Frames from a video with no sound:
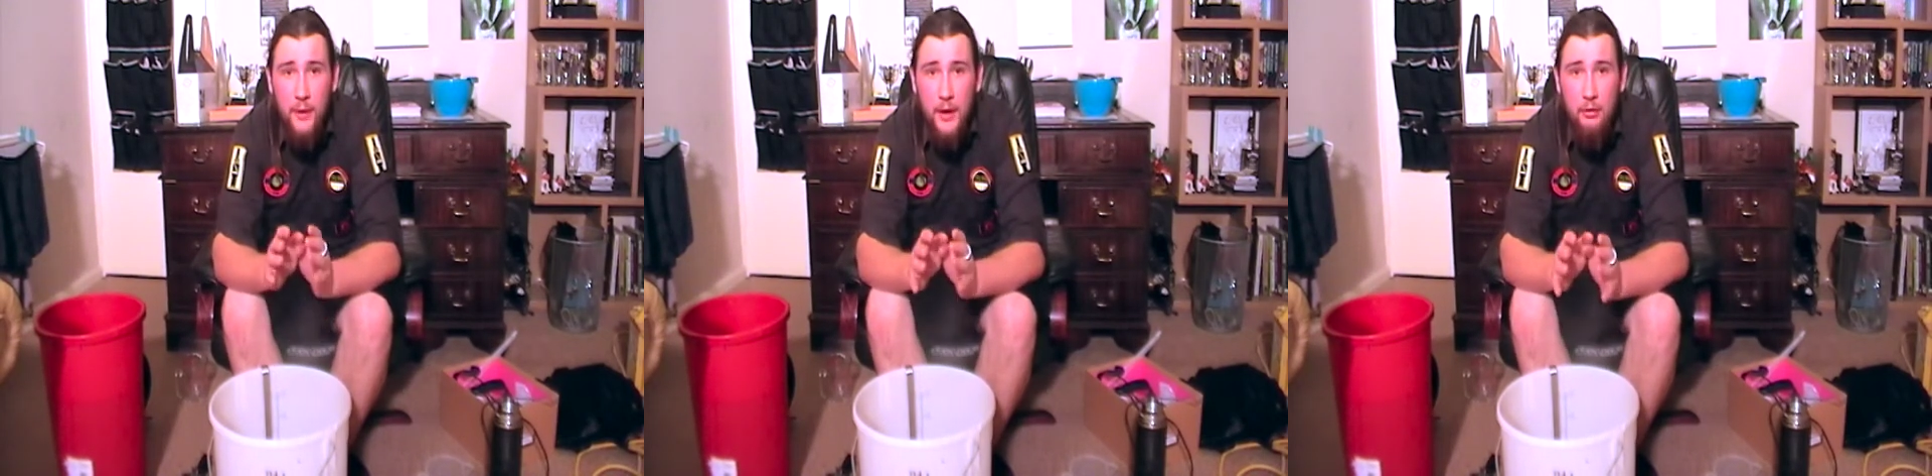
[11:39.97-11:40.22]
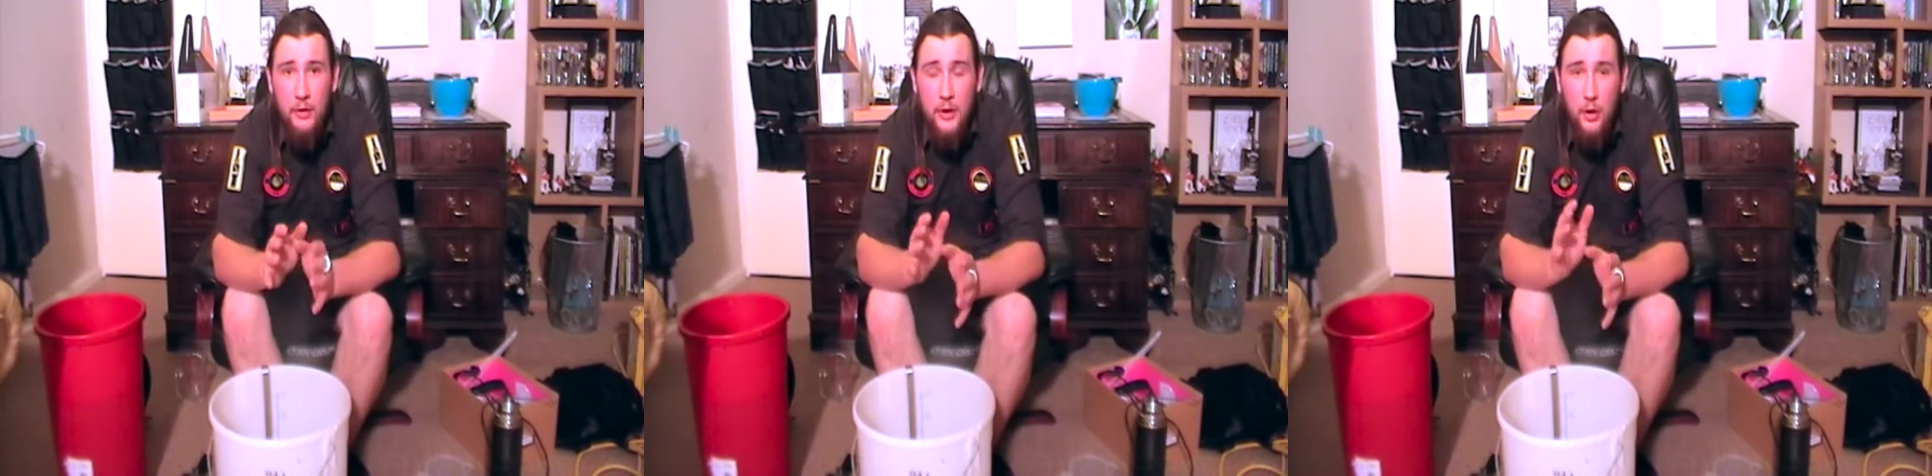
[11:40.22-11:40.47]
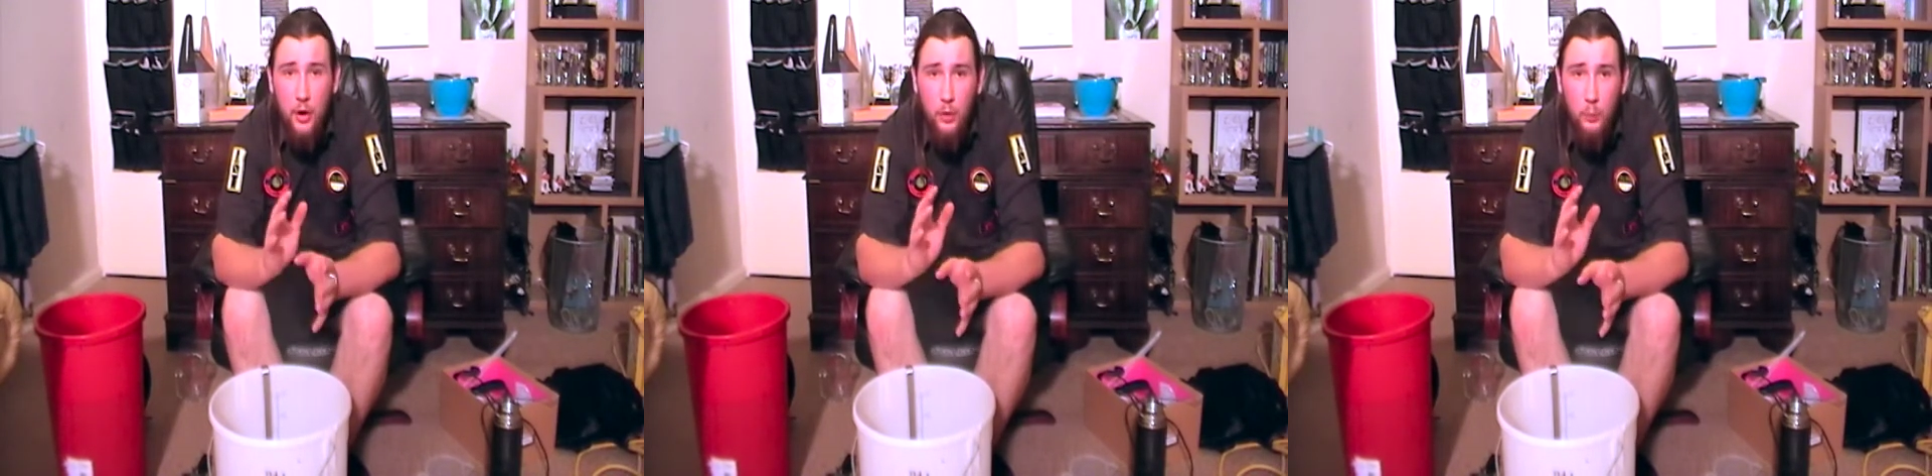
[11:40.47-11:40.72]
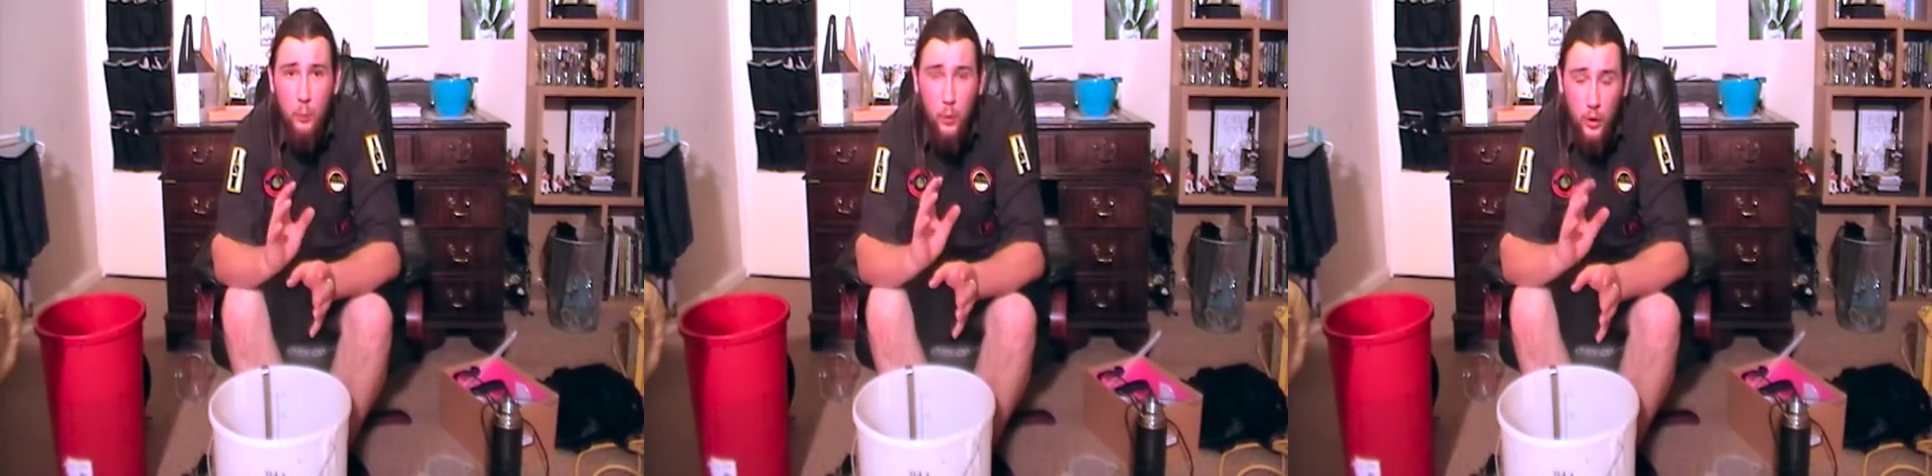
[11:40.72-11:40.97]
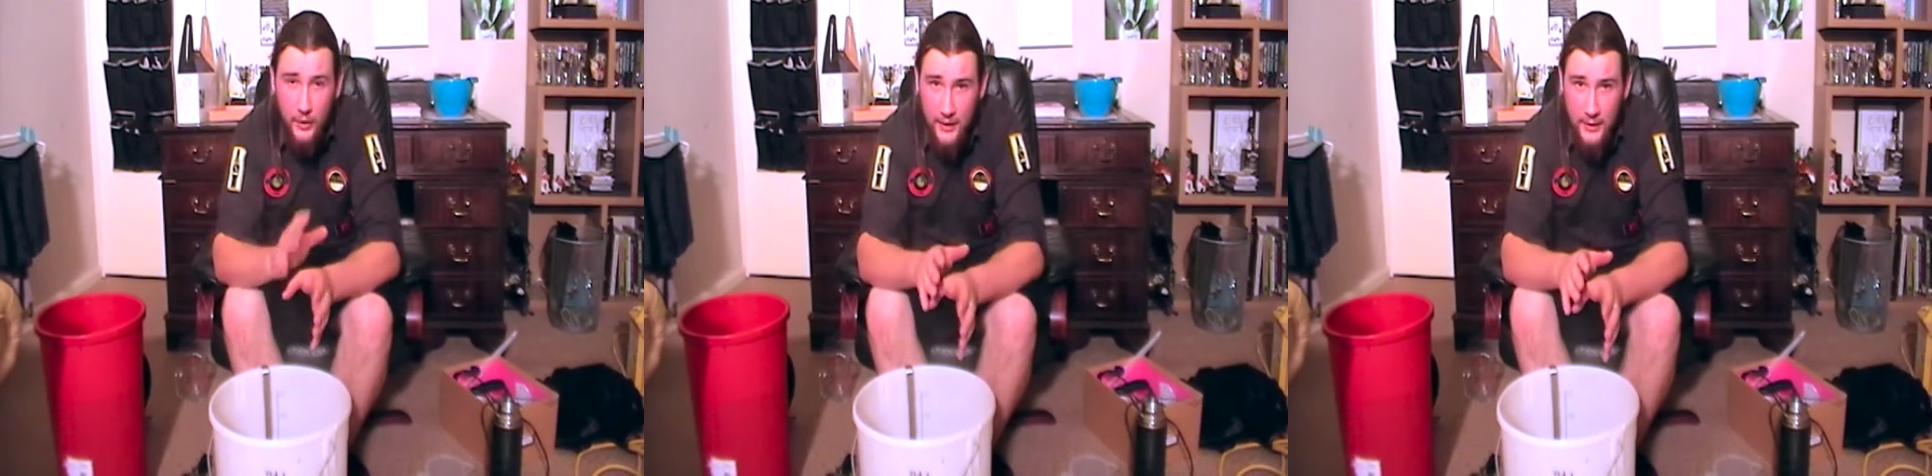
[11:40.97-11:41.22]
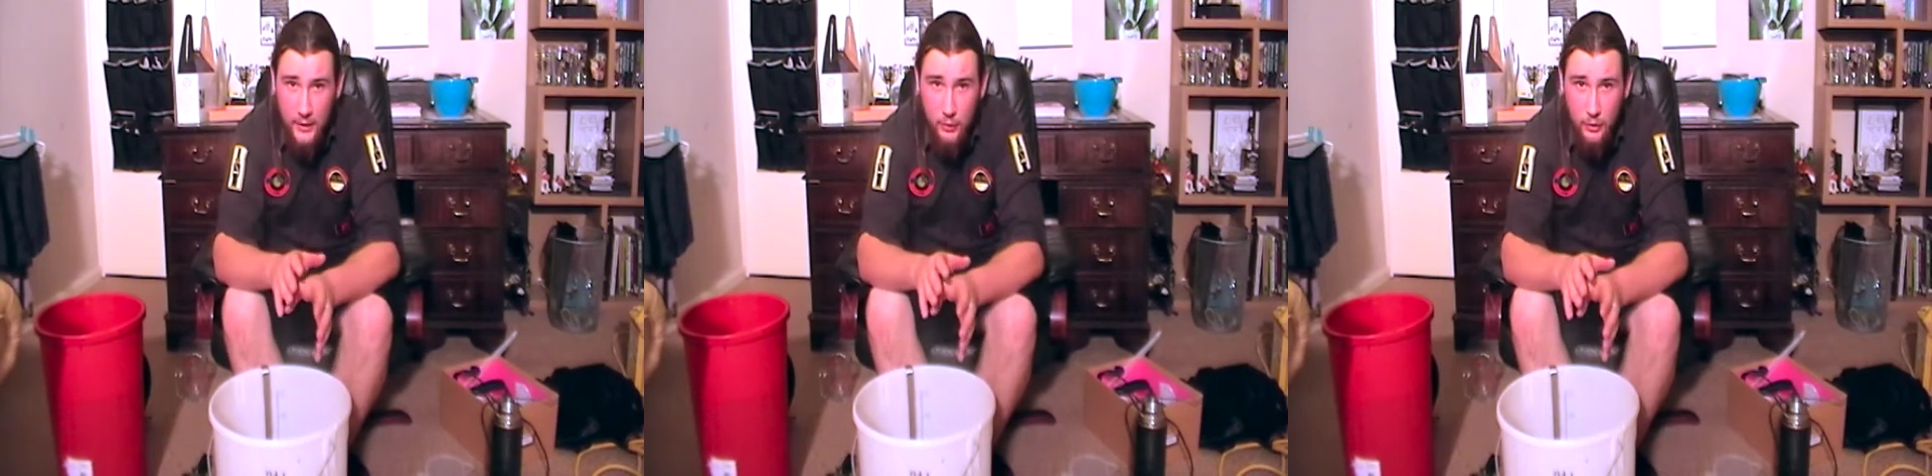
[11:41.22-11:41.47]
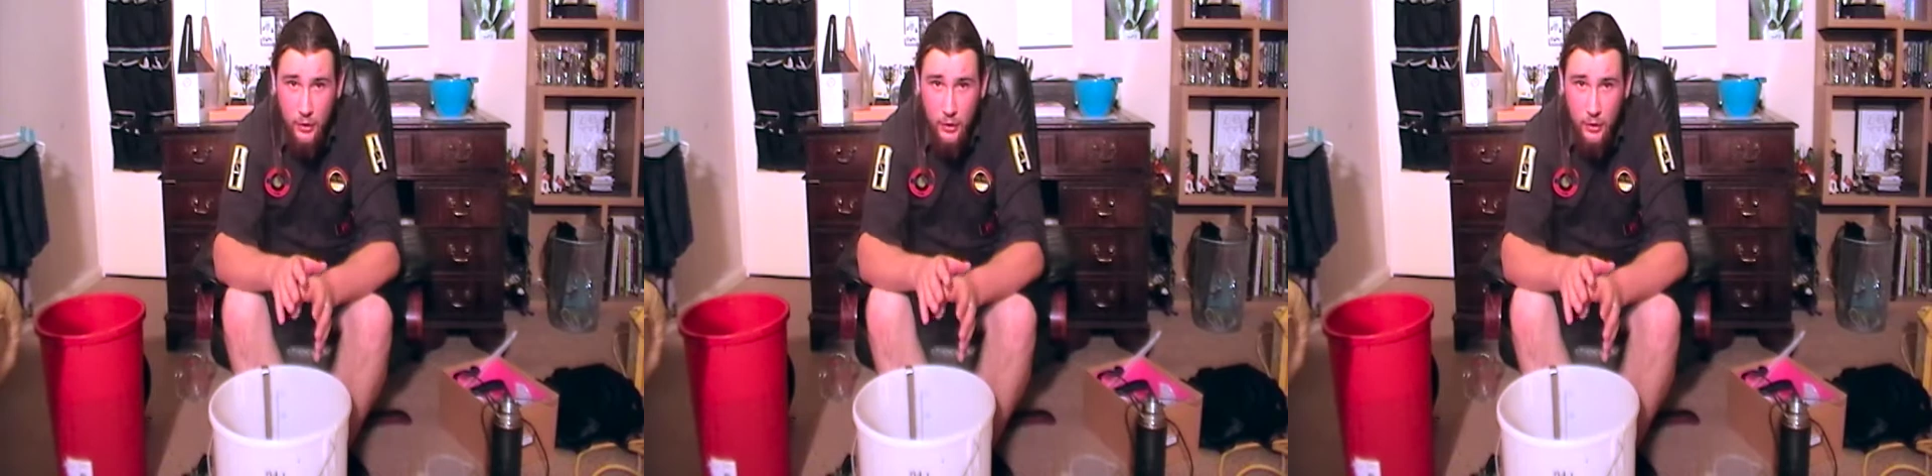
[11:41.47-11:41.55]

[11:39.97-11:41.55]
varying on what kit you're